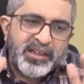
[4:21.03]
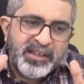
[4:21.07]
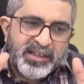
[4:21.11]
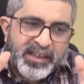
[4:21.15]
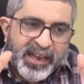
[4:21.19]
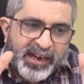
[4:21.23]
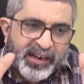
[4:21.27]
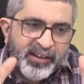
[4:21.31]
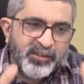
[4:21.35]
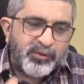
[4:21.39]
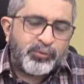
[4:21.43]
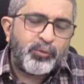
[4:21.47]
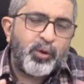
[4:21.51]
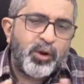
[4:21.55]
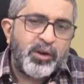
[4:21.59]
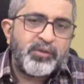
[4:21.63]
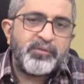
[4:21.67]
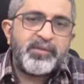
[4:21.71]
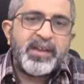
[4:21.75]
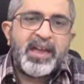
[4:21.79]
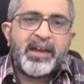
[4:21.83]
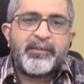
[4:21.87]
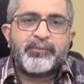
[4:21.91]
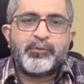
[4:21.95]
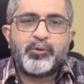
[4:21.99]
That is what
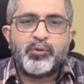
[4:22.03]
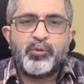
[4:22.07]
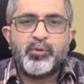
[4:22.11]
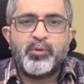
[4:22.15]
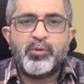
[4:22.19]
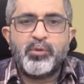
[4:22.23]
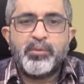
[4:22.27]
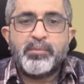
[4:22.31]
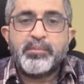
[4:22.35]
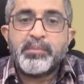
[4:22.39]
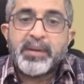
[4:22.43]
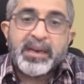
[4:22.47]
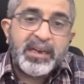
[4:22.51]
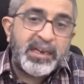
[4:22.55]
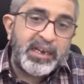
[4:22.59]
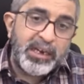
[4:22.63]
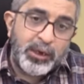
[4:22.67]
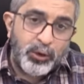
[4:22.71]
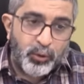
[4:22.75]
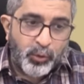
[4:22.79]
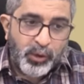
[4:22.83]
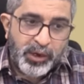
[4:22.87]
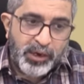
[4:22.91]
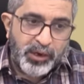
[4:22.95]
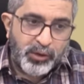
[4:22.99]
we have to mainly
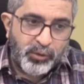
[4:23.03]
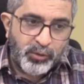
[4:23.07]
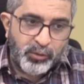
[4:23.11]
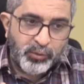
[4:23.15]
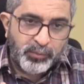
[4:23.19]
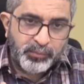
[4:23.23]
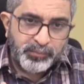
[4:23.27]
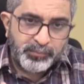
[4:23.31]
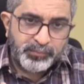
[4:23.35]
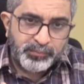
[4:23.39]
look into.